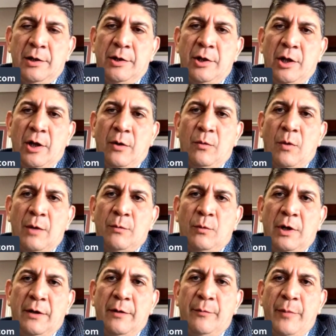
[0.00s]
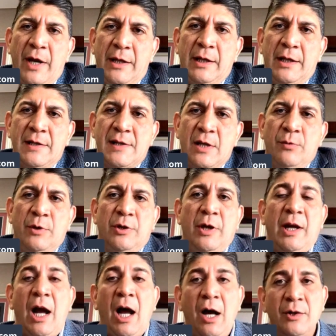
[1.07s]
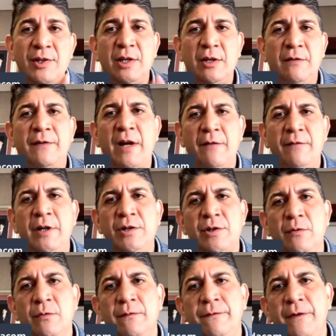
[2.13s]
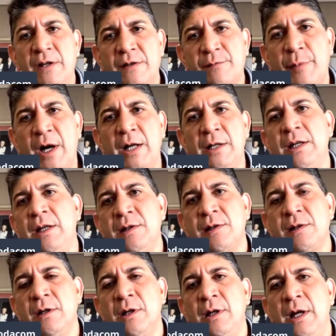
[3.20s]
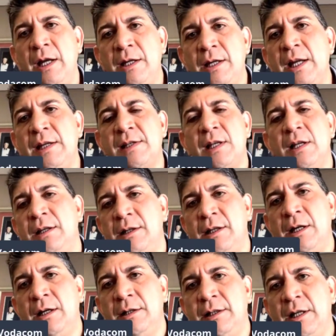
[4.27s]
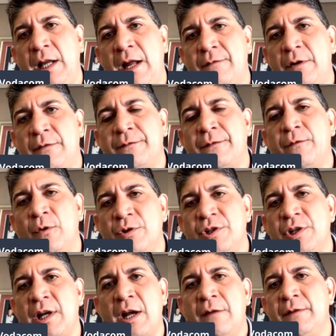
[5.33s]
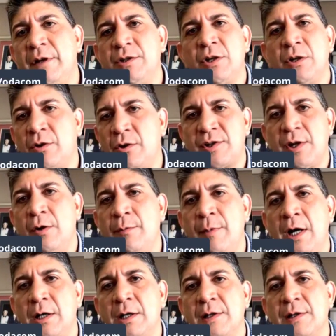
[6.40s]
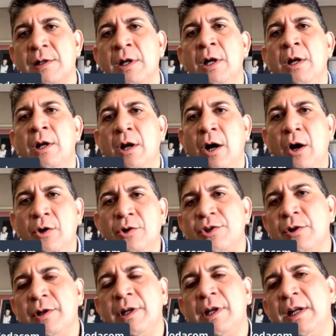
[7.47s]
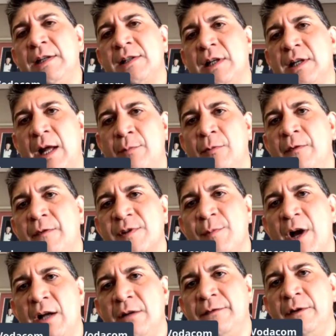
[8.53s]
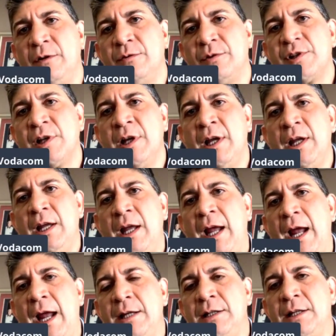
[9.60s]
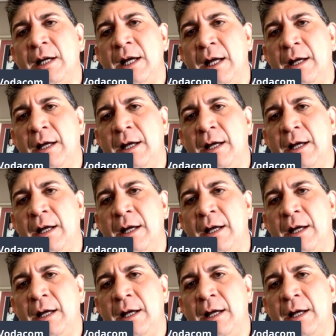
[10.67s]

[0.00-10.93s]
you know, one of the big things that we're doing outside of coverage. So first part is increase the level of 4G coverage across our markets. Also increase the number of smartphones and